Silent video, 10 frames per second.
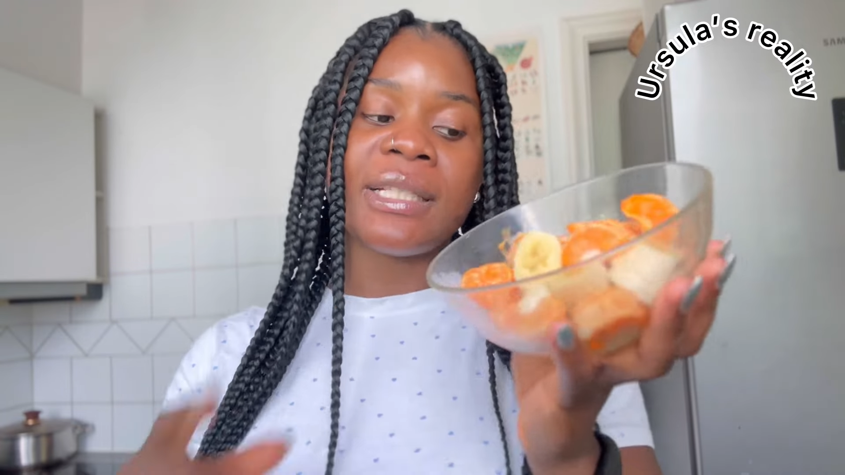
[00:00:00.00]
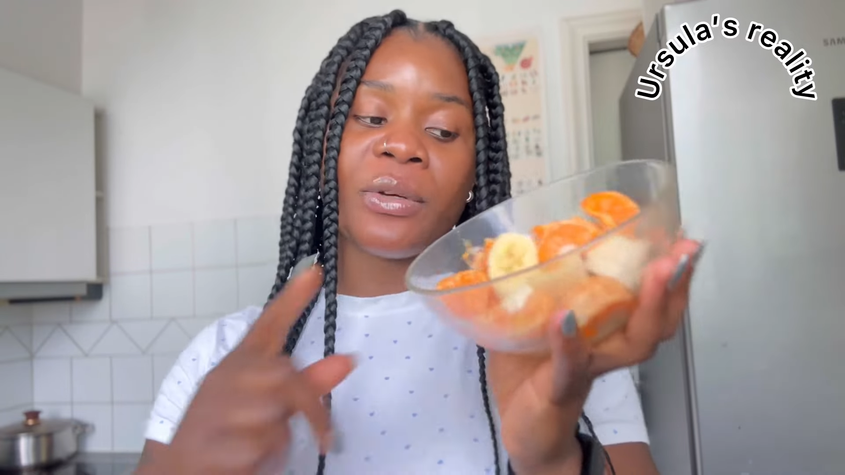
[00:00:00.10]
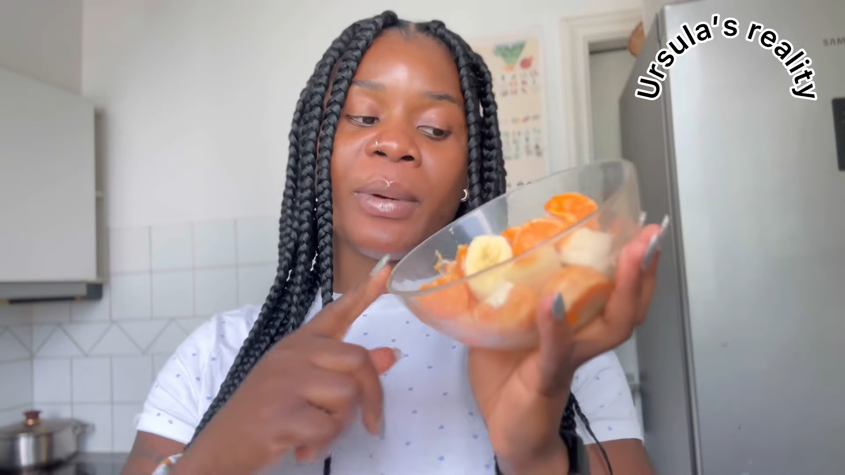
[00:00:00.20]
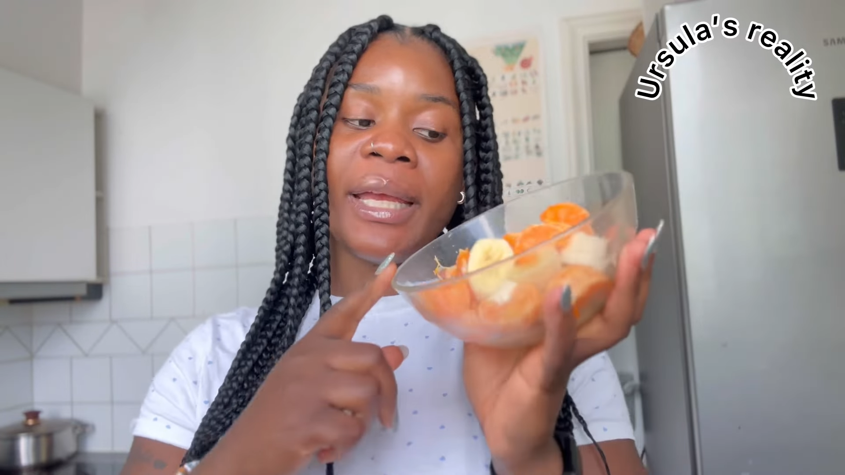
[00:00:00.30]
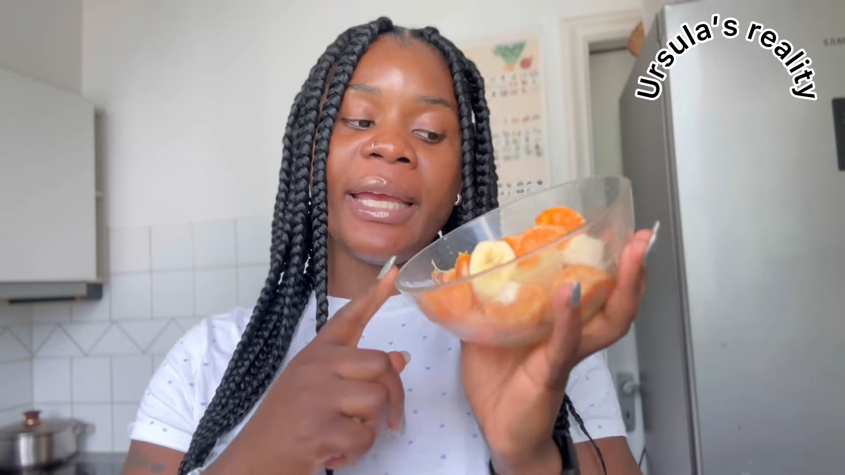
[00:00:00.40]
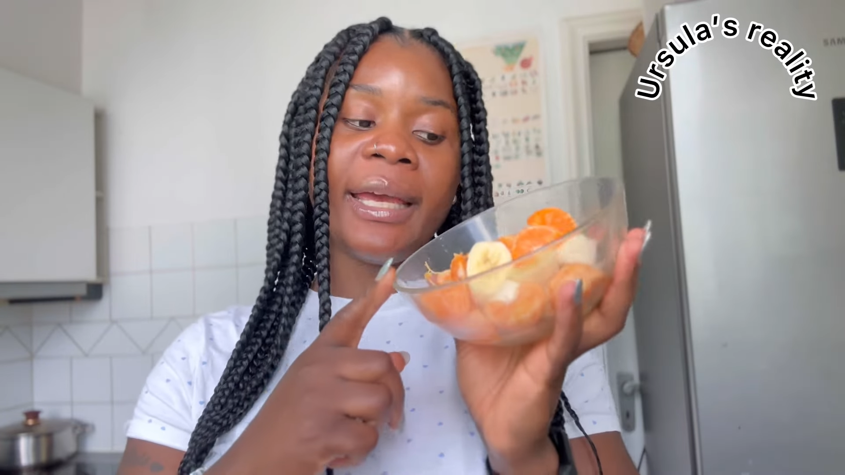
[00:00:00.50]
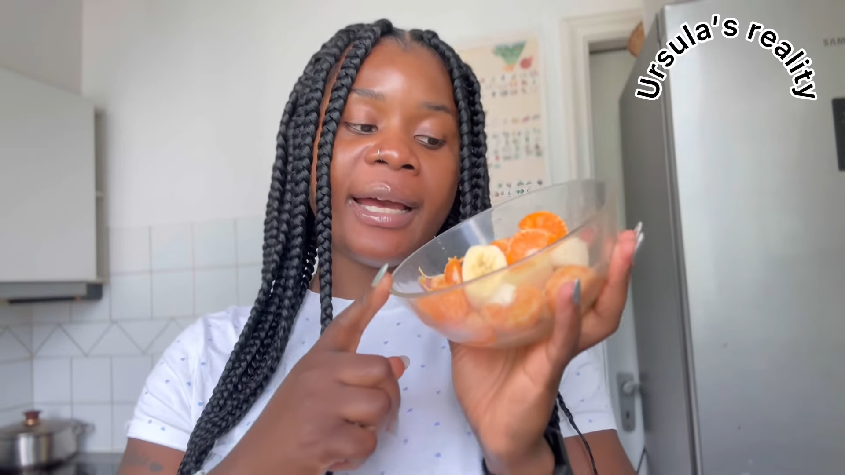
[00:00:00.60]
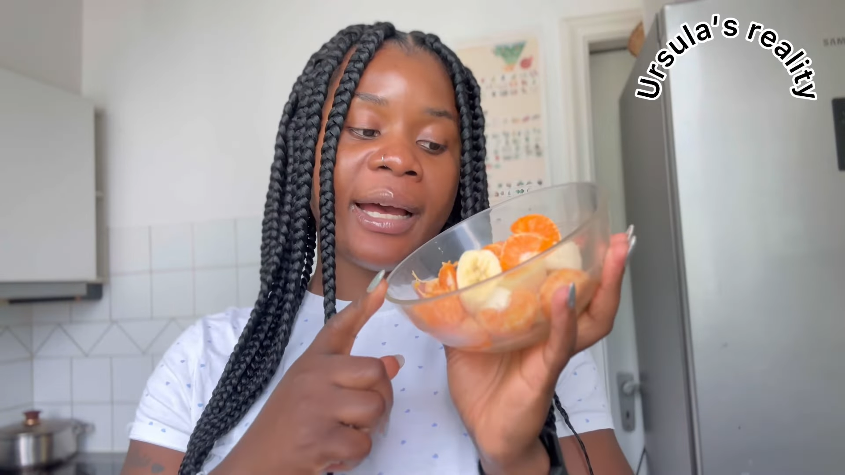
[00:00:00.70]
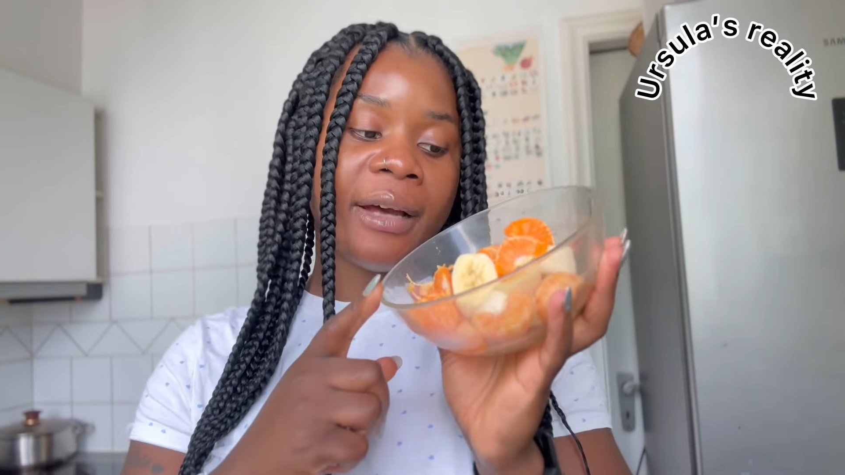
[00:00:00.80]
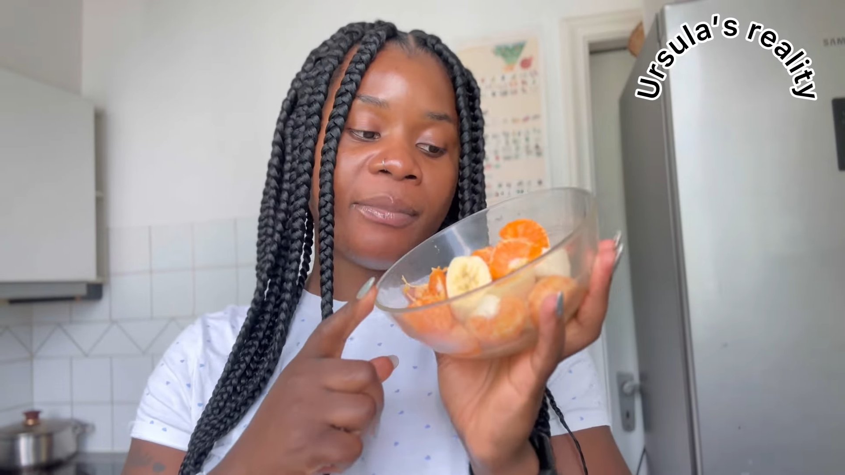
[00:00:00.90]
So right here I
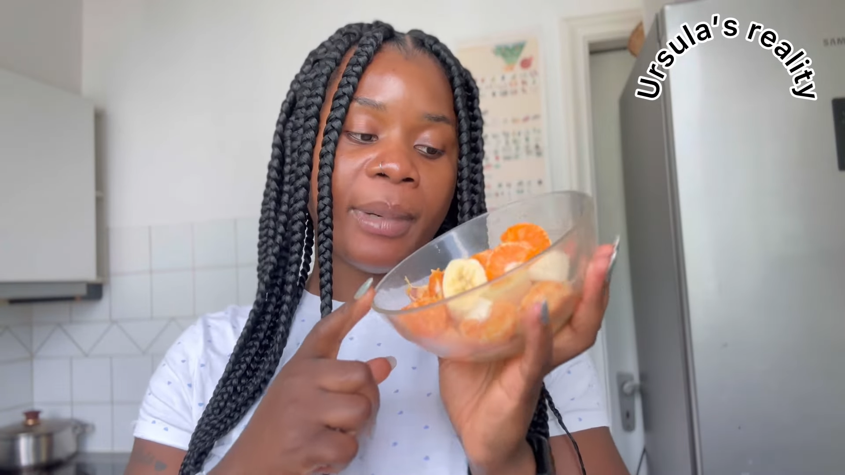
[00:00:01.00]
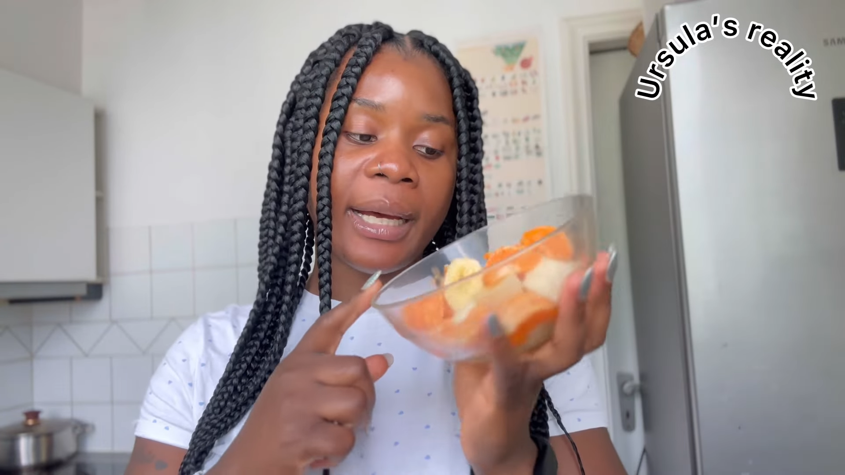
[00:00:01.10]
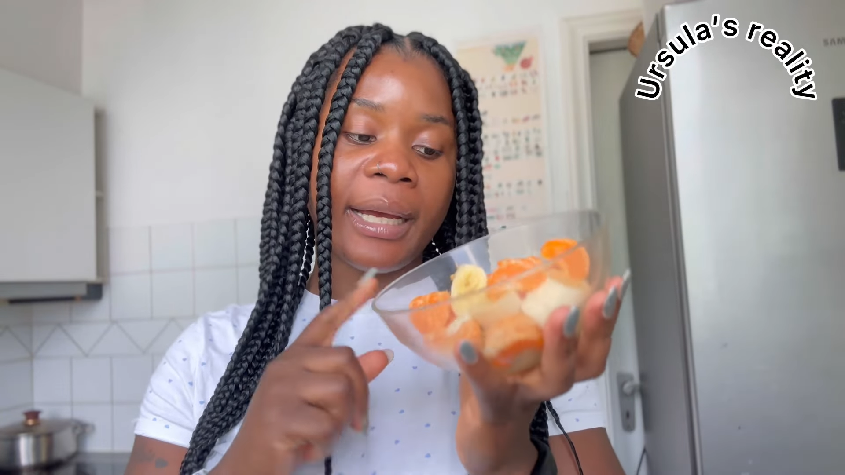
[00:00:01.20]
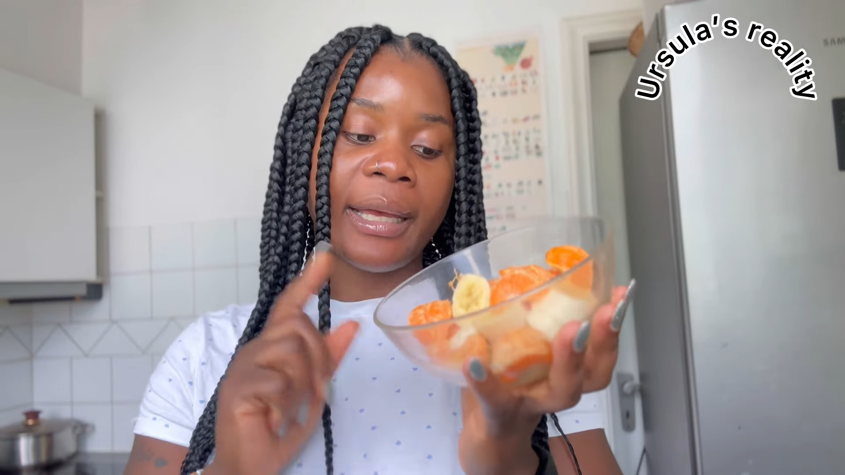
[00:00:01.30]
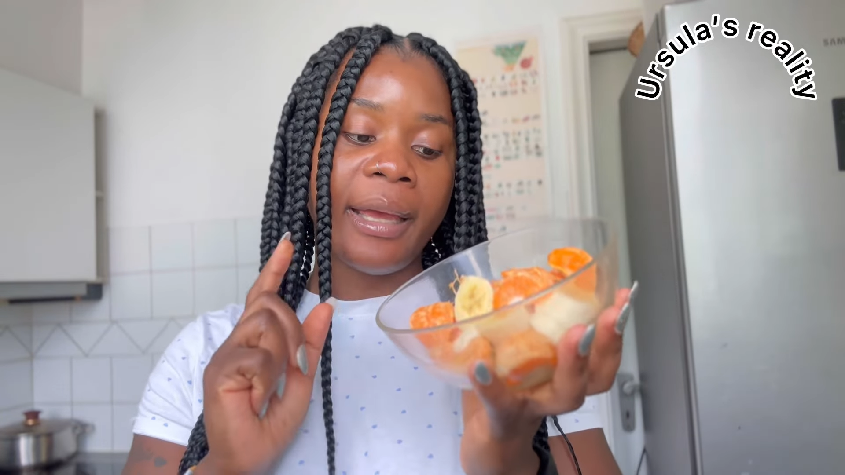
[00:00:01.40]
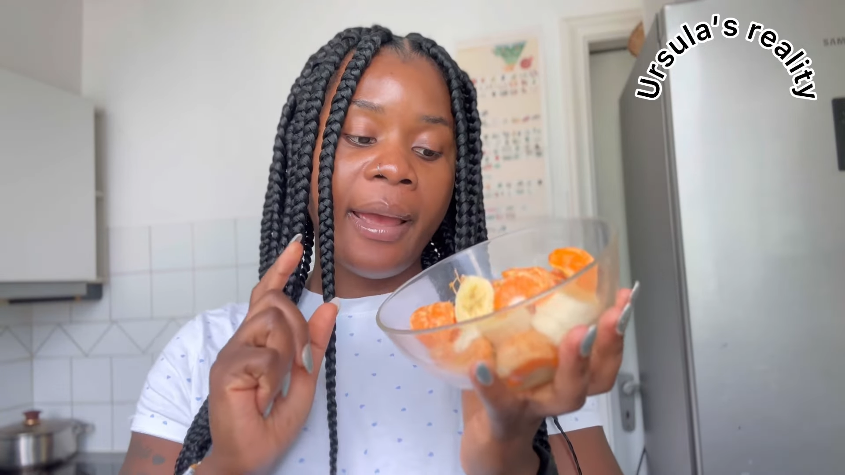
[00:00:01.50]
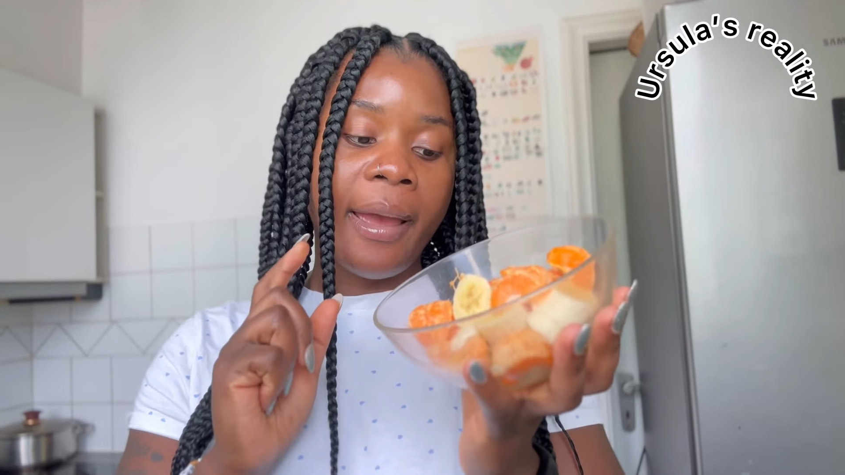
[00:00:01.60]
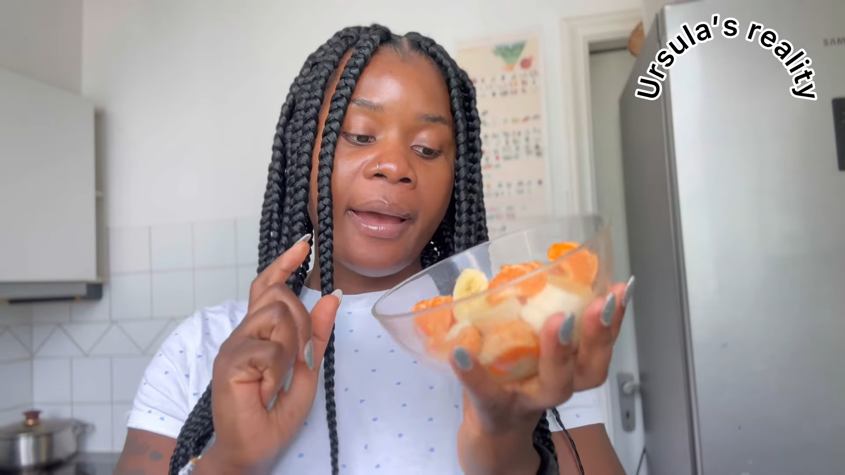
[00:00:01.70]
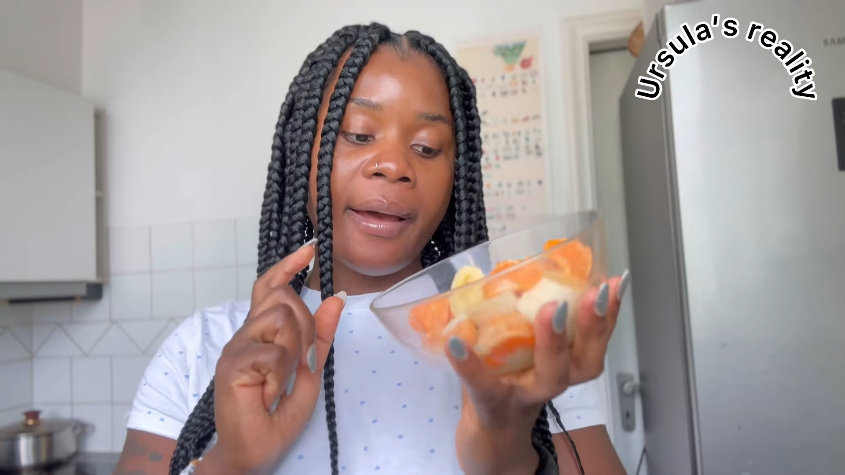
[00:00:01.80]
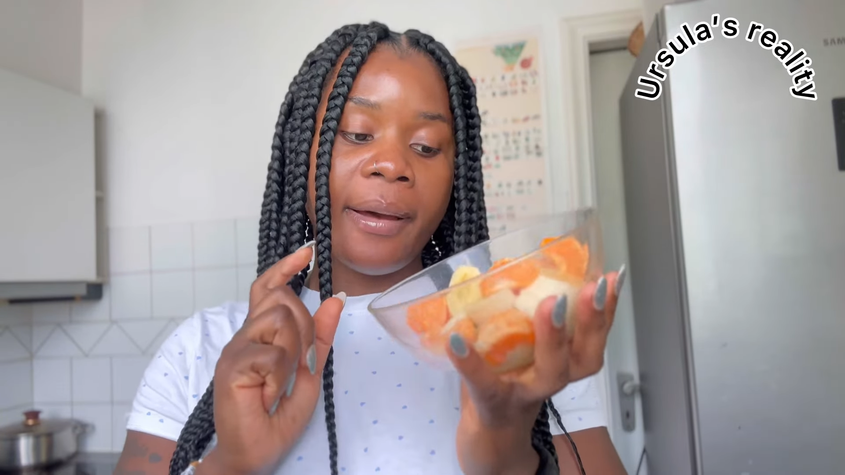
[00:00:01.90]
have my
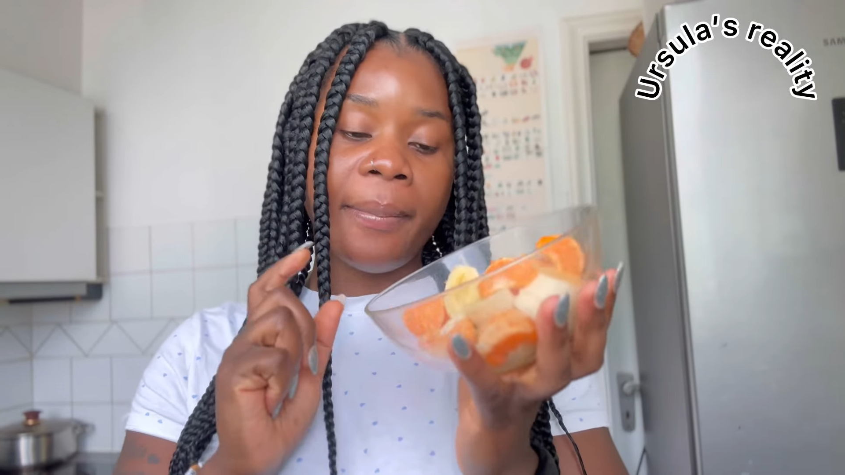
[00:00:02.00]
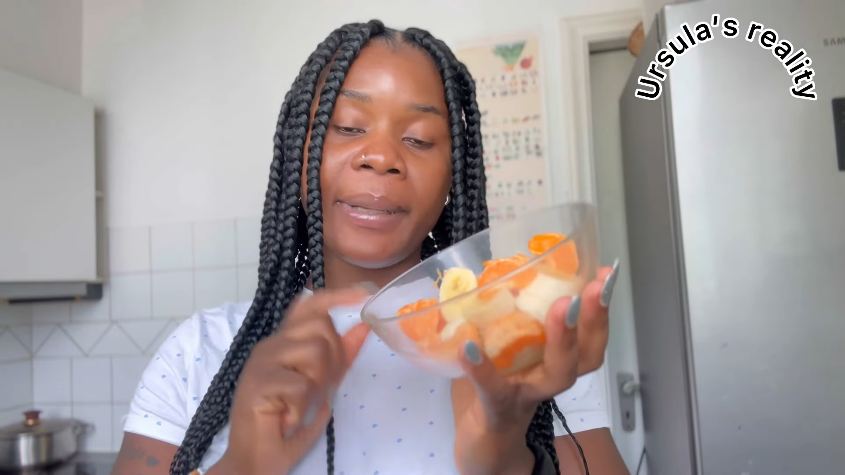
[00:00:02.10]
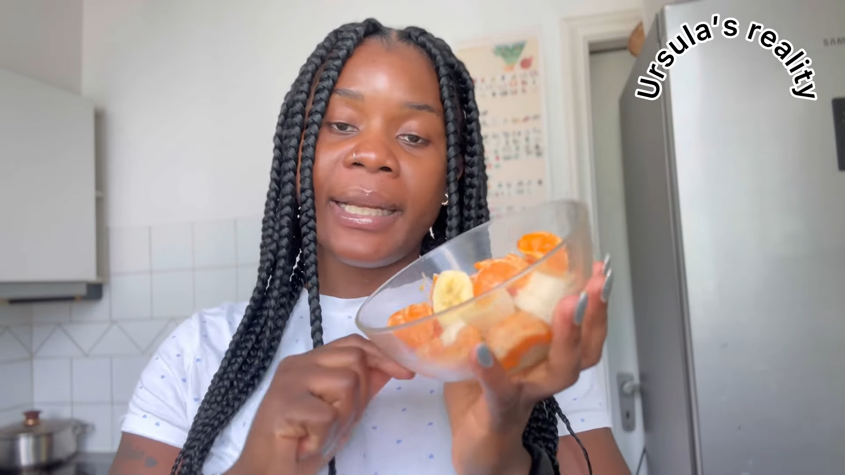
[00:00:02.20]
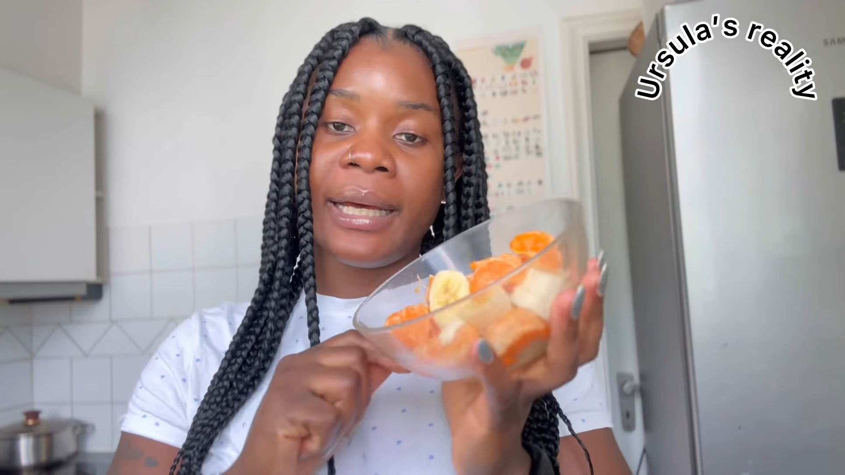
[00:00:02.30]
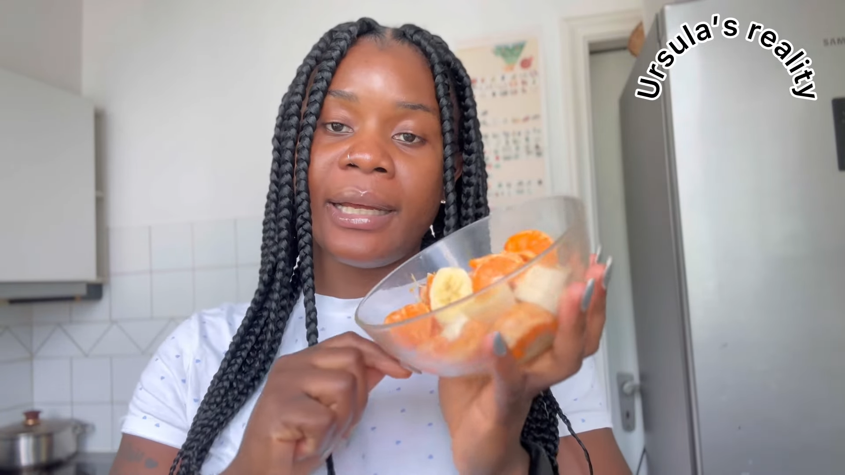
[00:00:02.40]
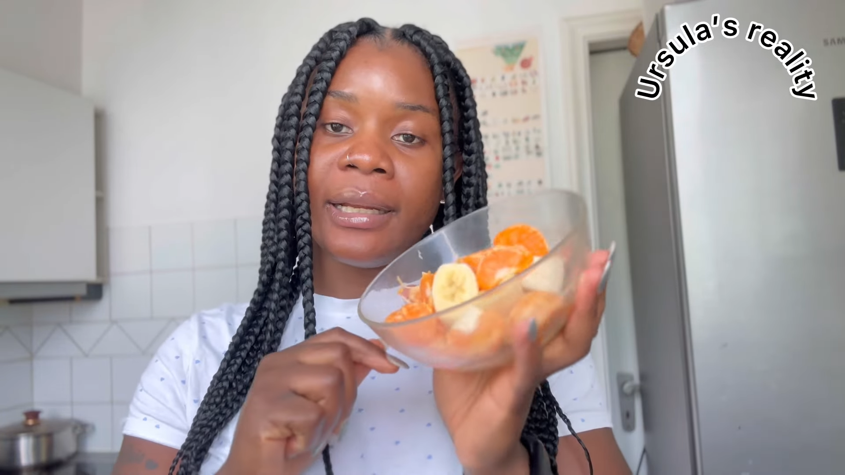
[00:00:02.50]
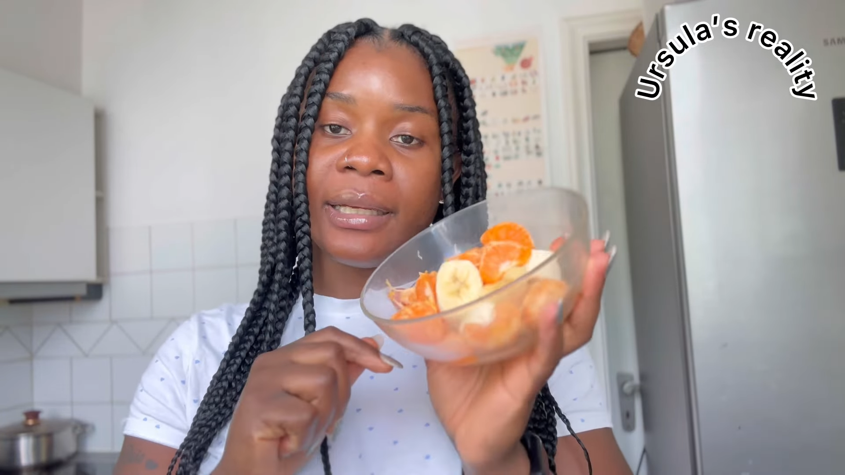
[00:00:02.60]
banana.